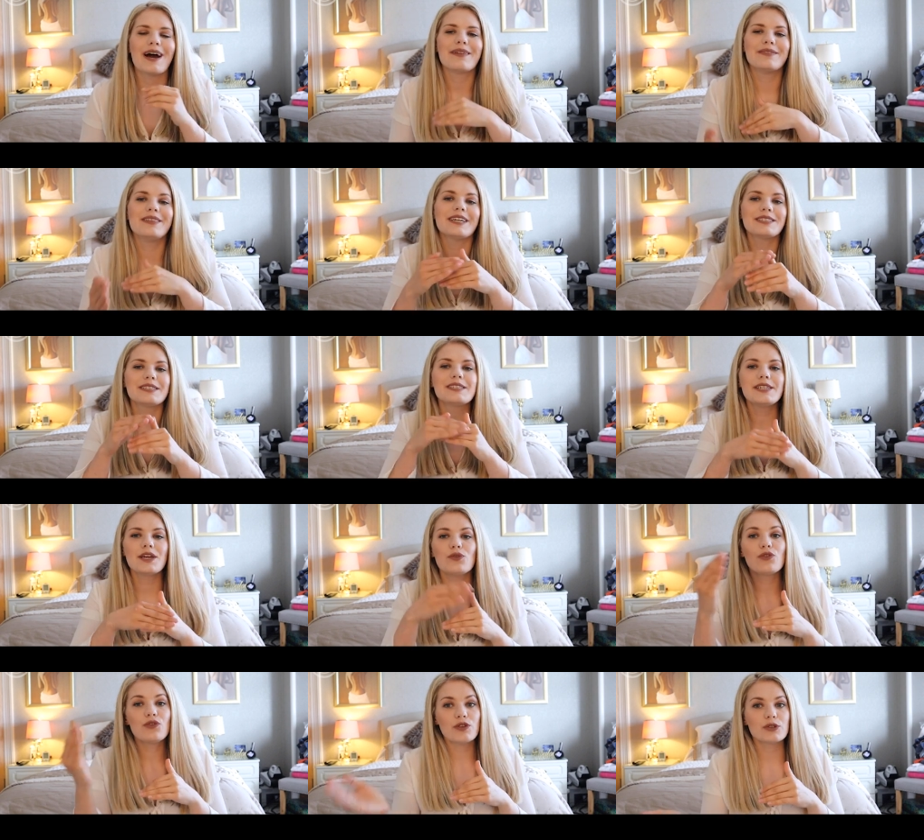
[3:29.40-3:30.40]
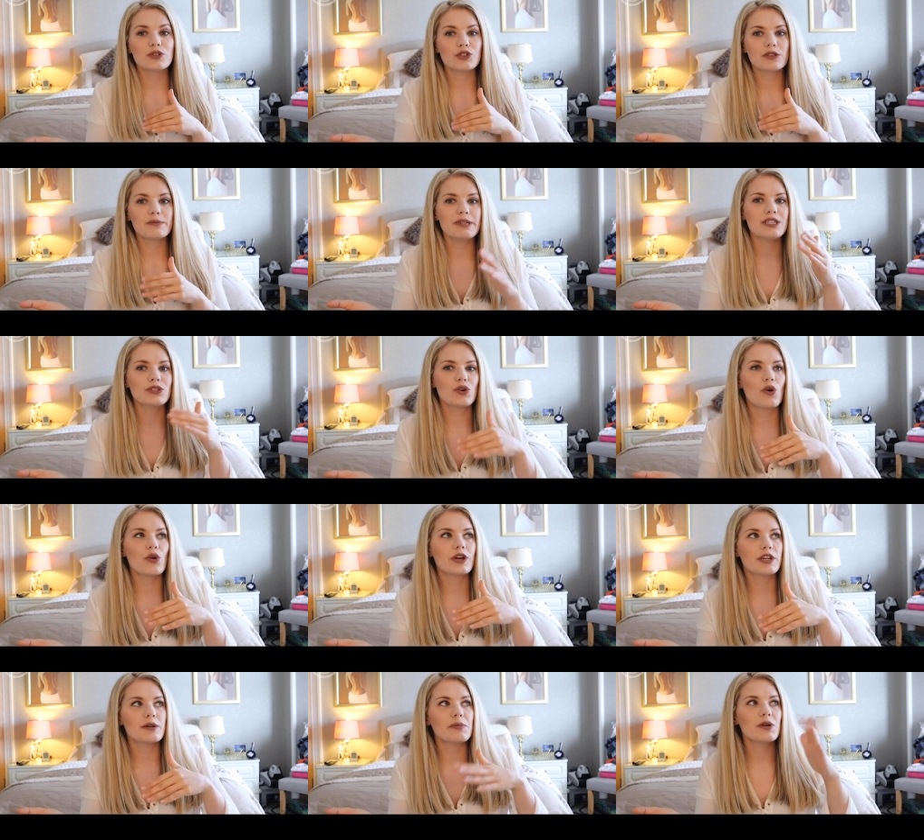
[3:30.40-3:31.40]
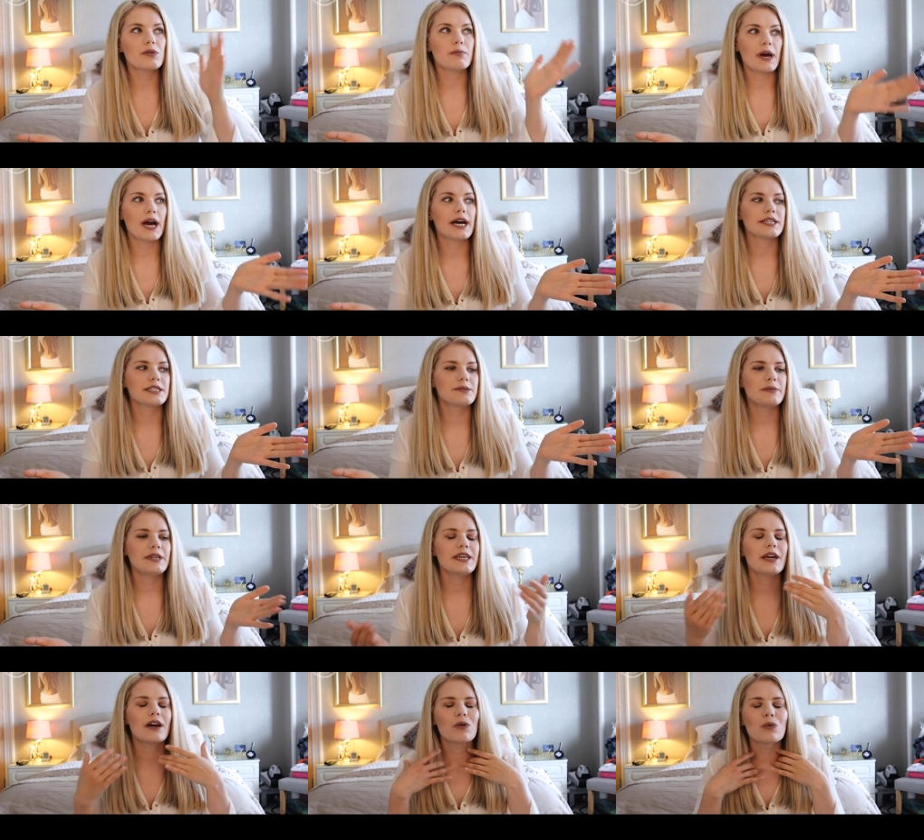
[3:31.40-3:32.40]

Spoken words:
this is now future me talking about past me.